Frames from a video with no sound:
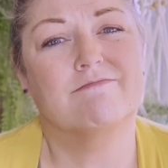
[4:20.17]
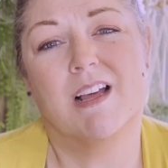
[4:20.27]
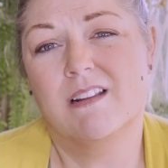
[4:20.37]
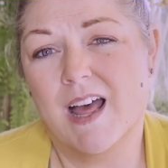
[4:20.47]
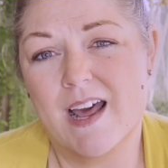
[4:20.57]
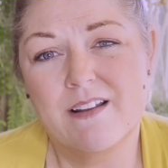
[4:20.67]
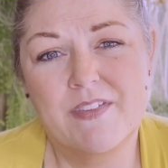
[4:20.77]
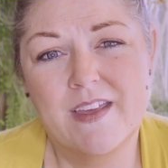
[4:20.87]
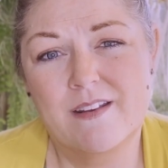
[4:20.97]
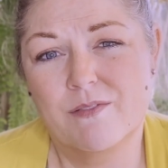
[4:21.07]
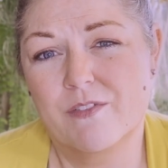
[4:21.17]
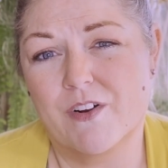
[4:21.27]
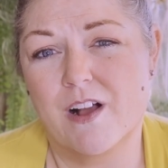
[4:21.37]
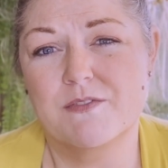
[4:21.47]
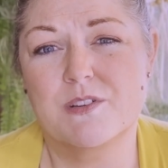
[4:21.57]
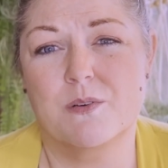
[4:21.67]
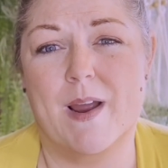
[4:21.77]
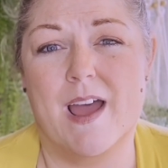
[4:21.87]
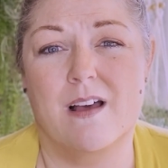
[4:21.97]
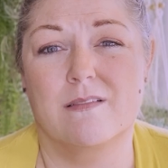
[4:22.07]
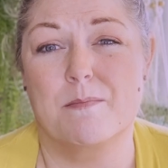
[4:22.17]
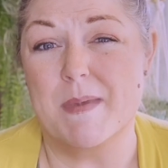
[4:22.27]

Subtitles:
A lot of it revolves around